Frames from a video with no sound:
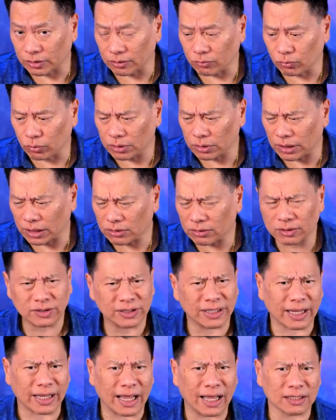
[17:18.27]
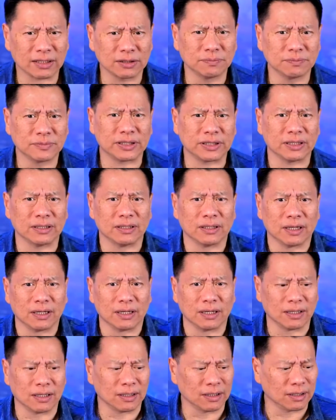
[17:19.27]
You go, well, I thought it's like atoms
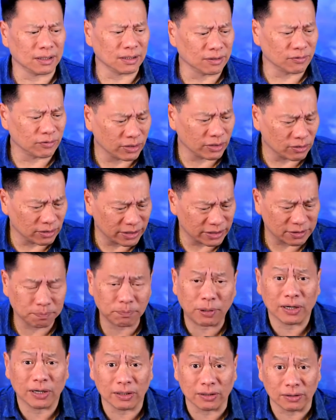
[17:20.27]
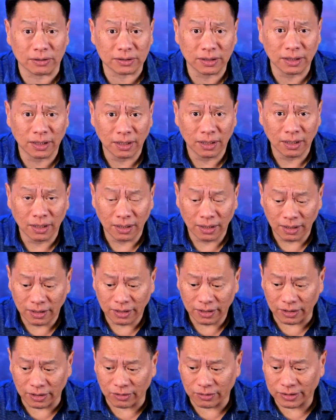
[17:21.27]
and particles.
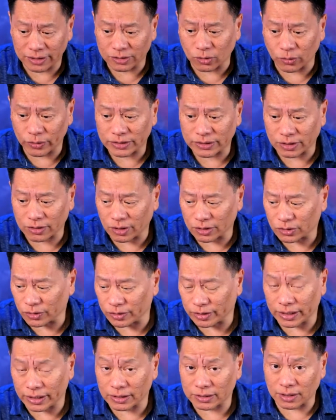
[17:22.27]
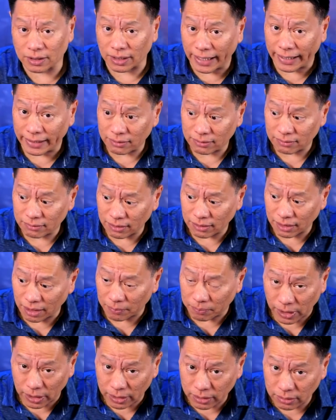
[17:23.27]
You know, there's always the concern: is light
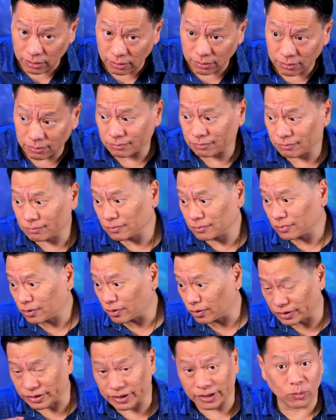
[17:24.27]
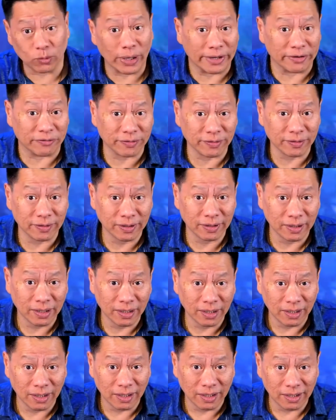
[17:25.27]
a particle or is it a wave?
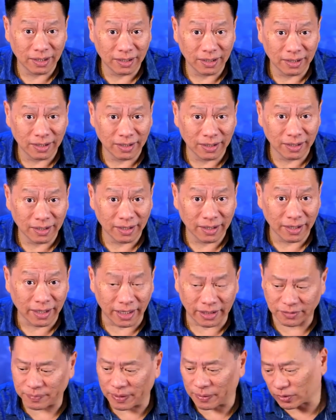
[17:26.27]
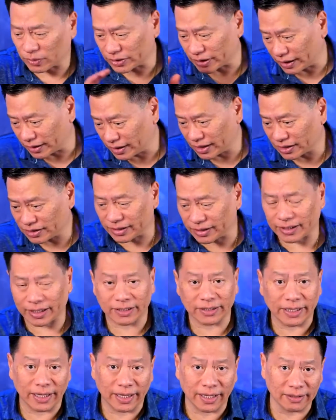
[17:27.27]
And people say this,
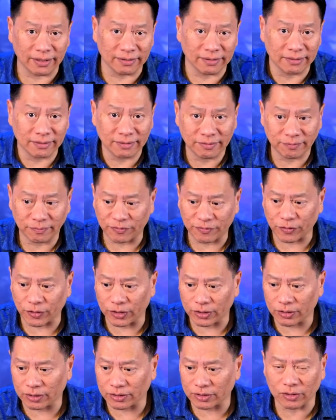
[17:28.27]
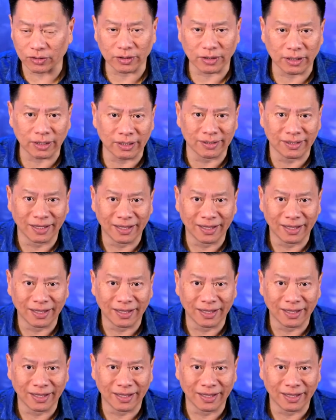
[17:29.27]
and then before you know it,